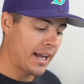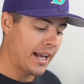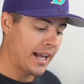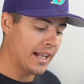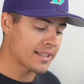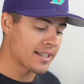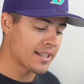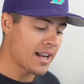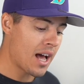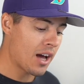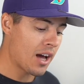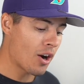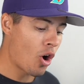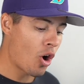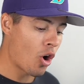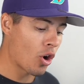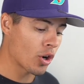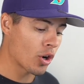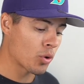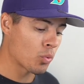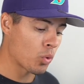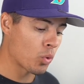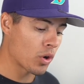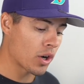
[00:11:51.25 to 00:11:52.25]
It's not
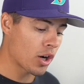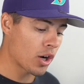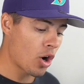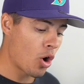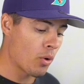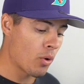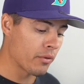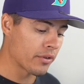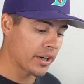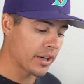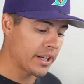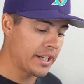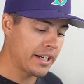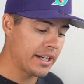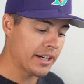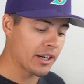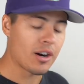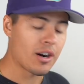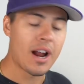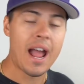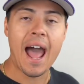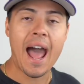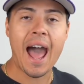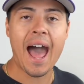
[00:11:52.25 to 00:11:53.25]
hard work over
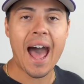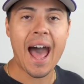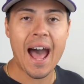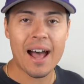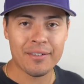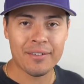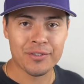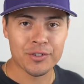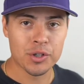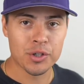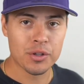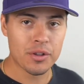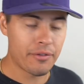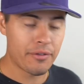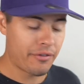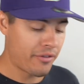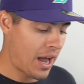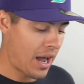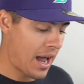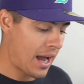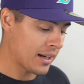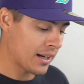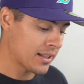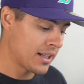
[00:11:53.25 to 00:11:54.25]
here after the
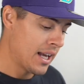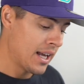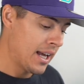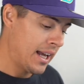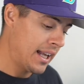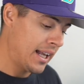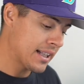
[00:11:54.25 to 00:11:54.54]
fact.